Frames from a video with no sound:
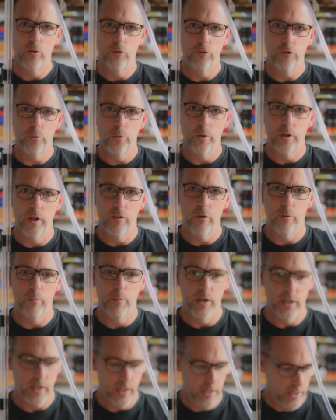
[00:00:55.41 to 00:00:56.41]
to another
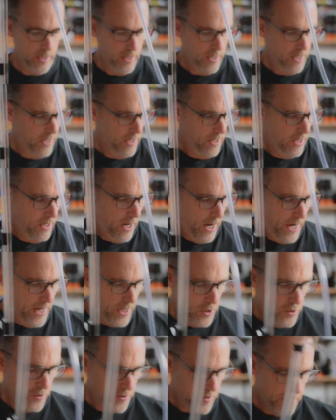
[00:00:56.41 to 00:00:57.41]
bucket. I
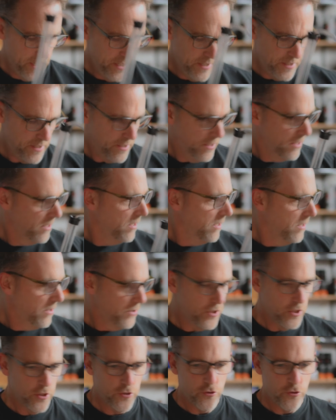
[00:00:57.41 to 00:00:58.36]
use this to